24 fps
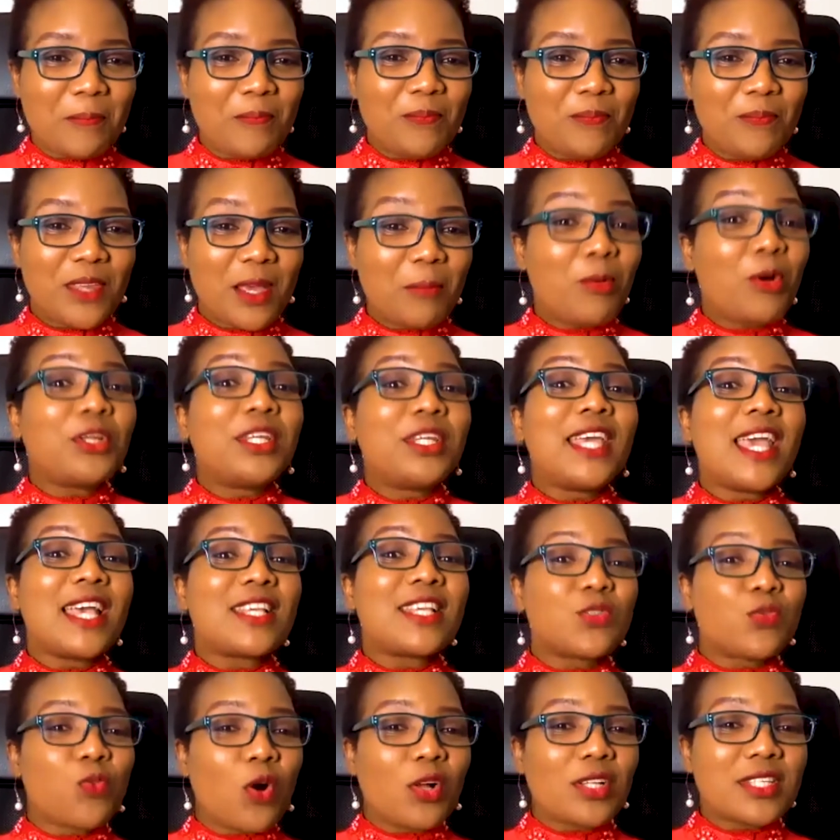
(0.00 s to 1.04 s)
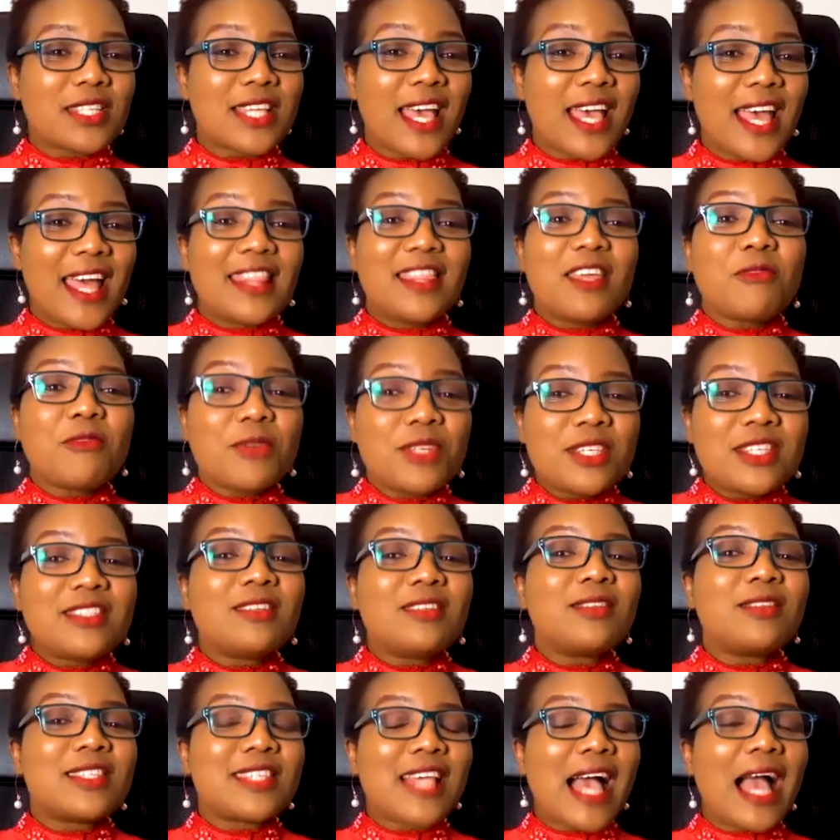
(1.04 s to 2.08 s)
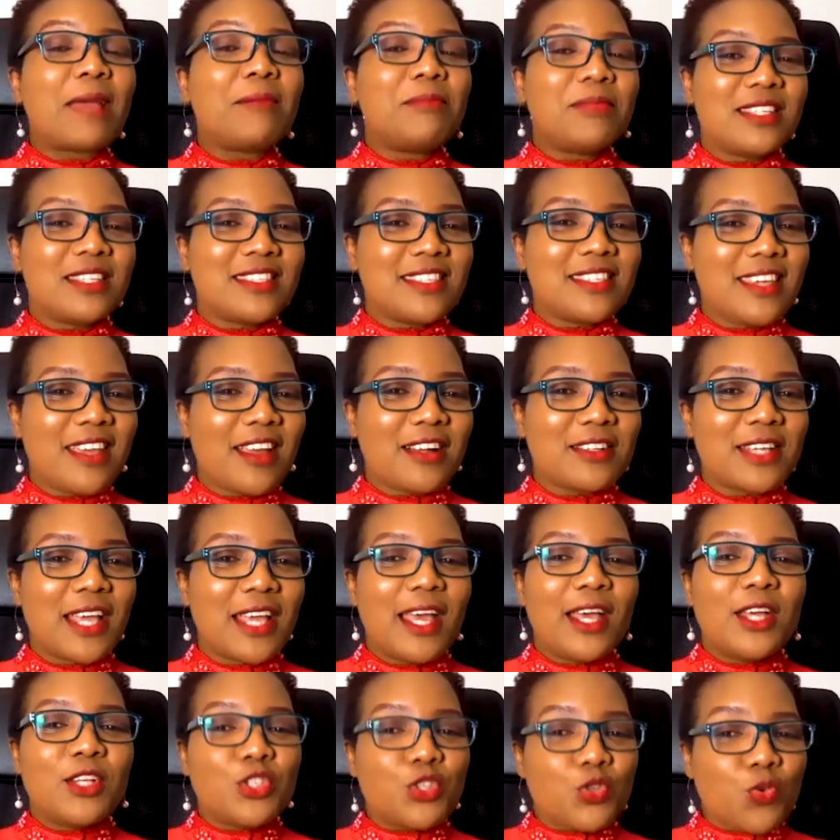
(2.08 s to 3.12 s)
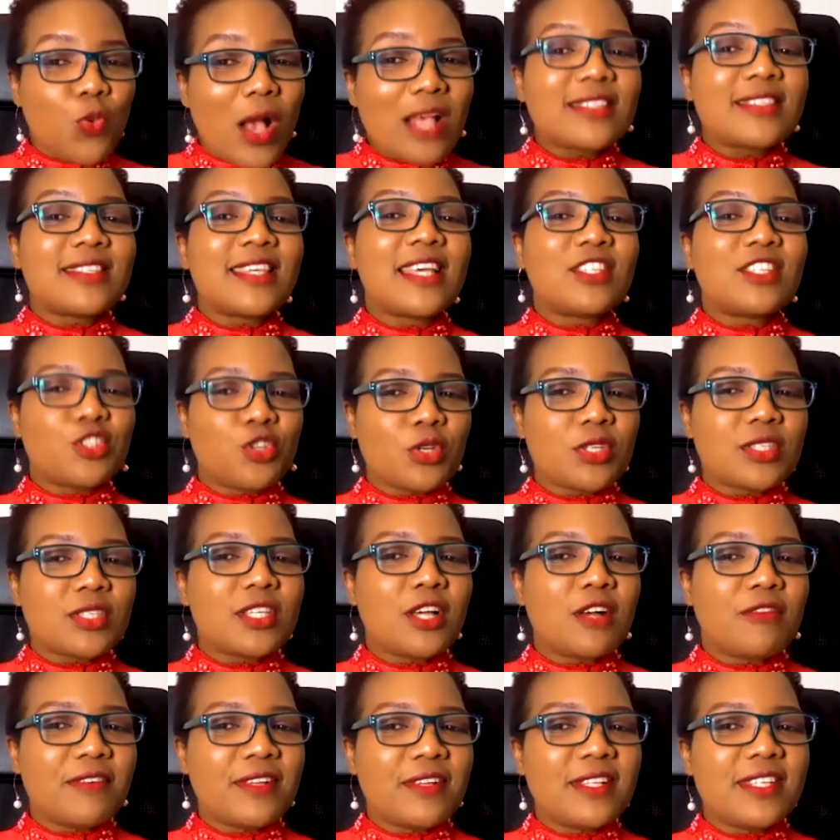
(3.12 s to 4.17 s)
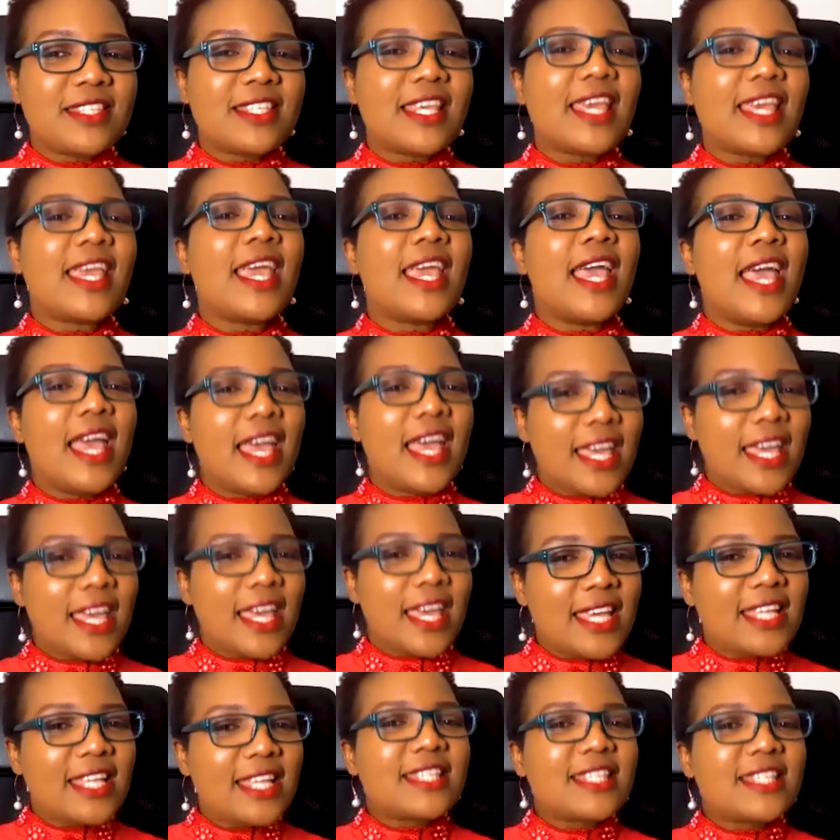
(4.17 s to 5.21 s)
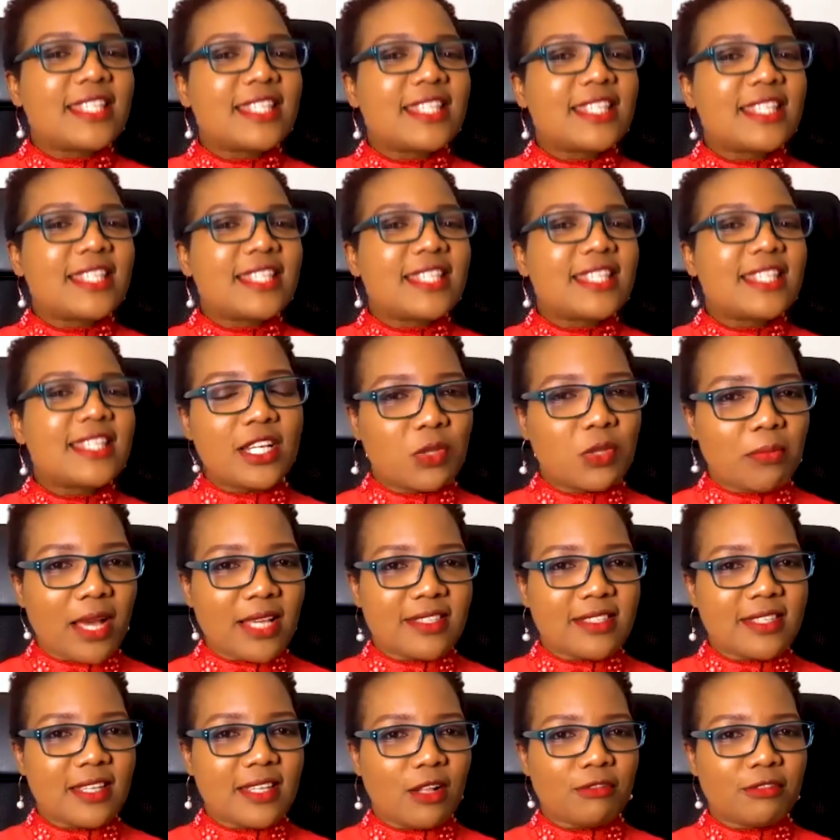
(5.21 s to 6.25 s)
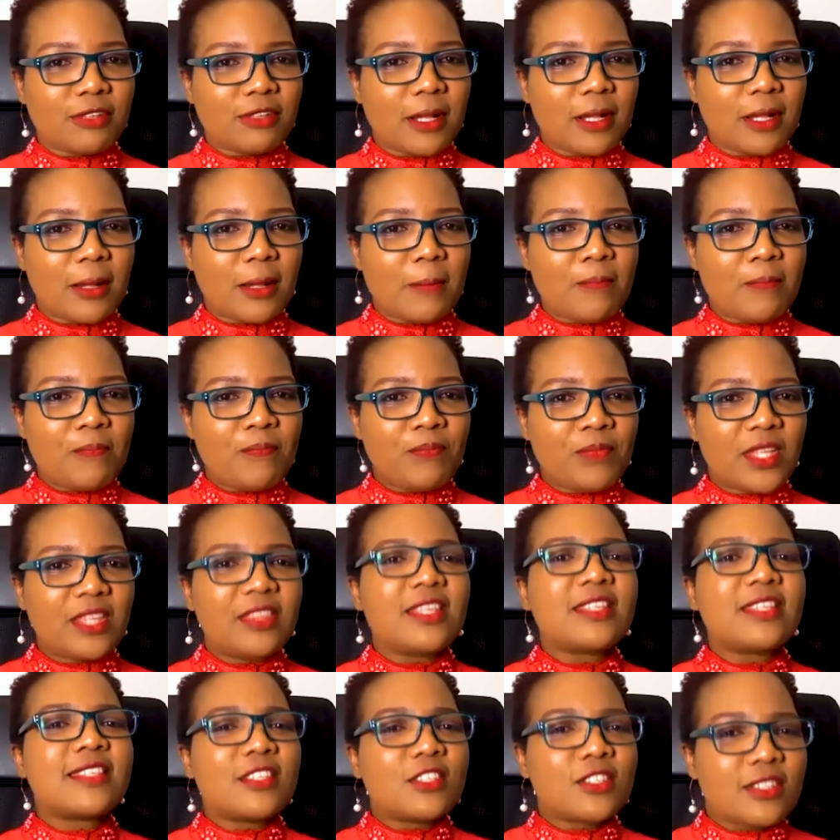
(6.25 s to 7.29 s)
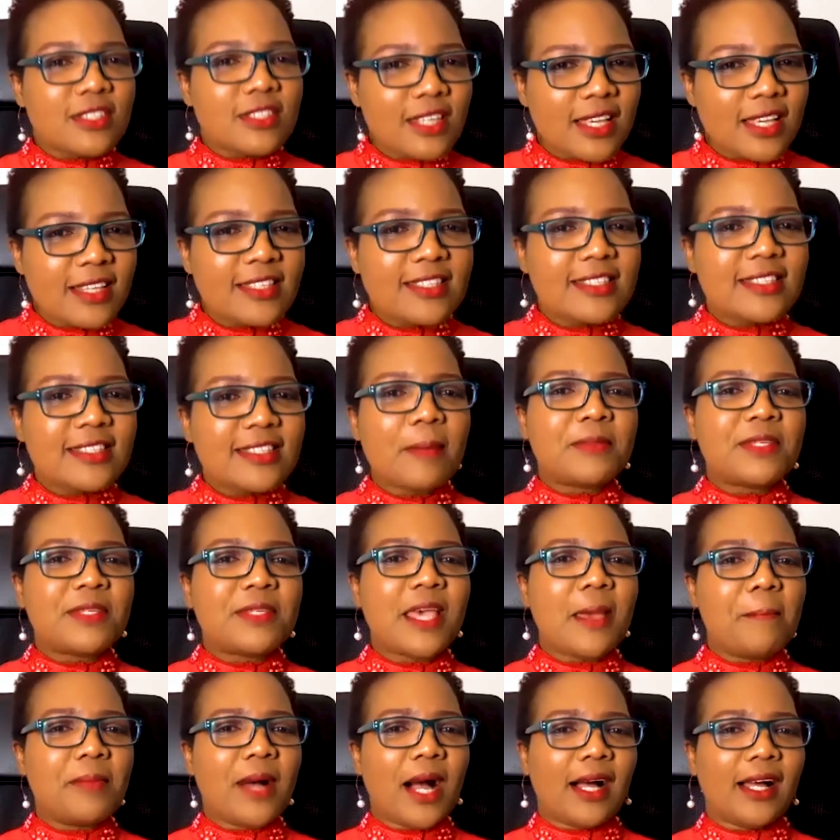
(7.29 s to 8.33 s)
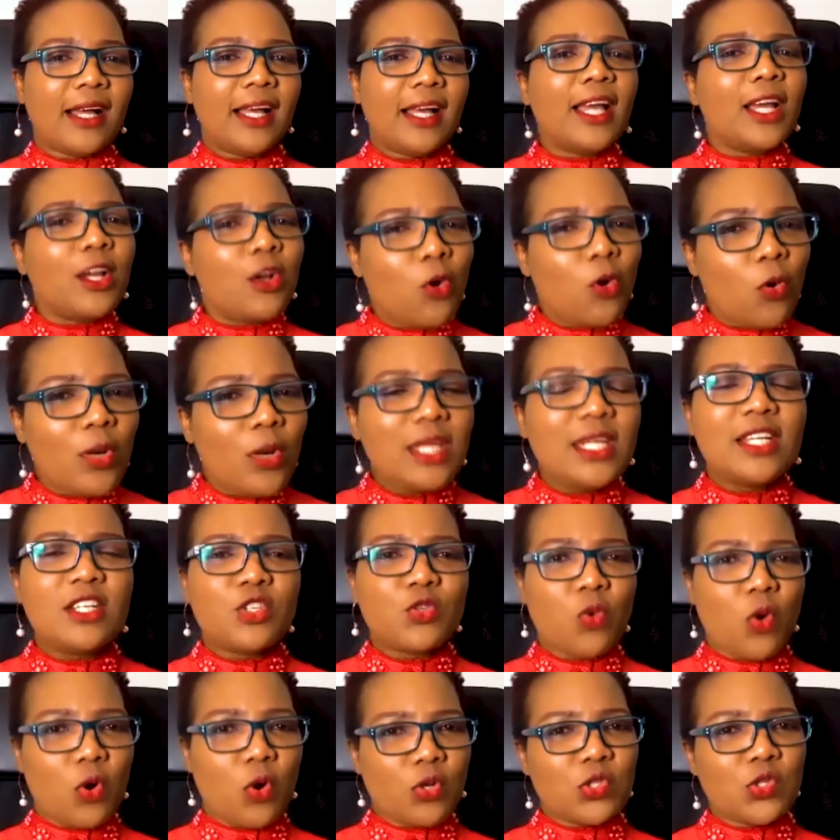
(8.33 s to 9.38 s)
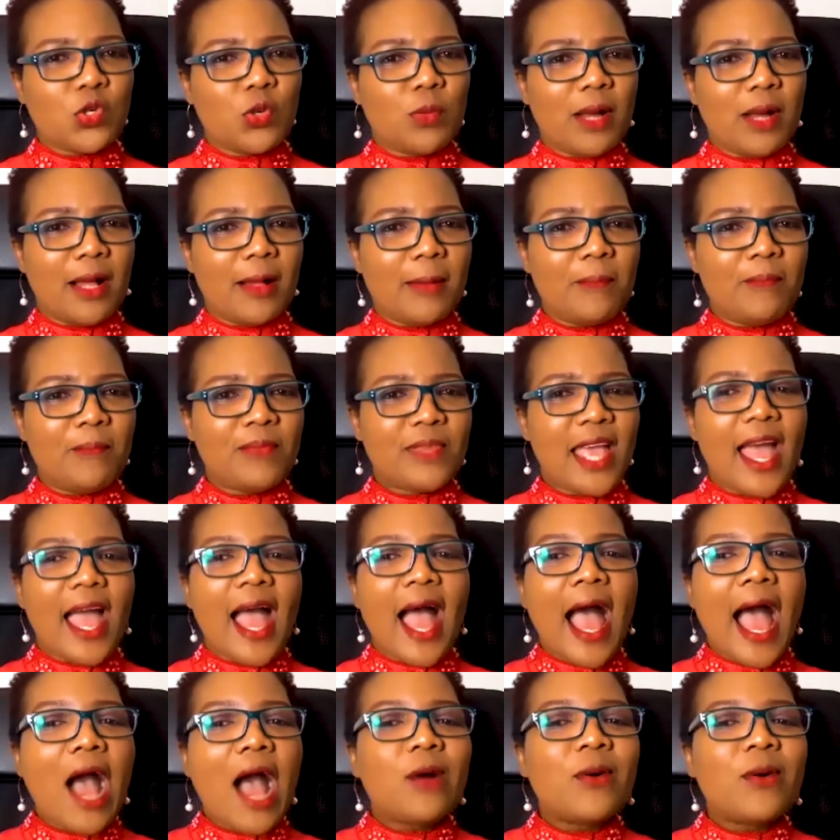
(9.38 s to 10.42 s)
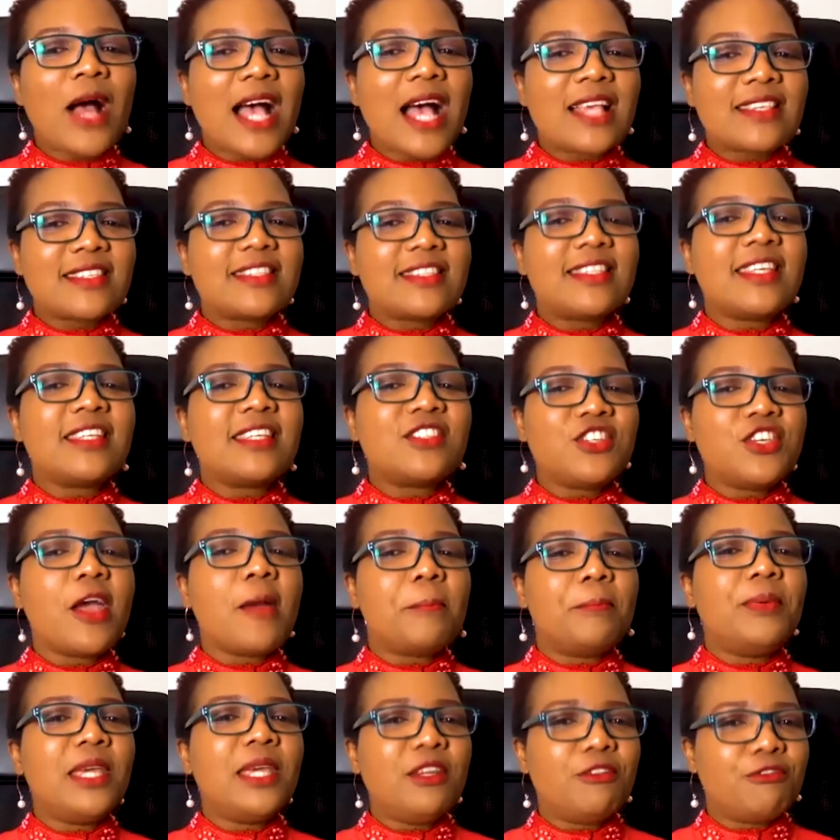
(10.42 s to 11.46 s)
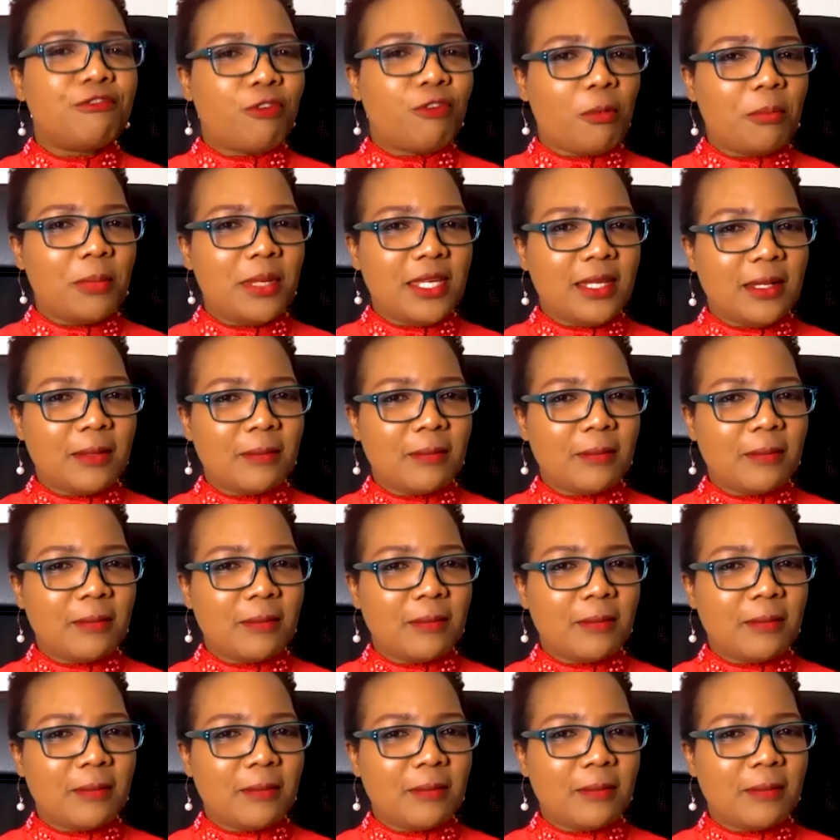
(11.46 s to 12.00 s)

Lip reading: But guess what? There is still time this year to assess yourself and say, it's time to be honest with myself. This is September, going into October. How has this year been for me?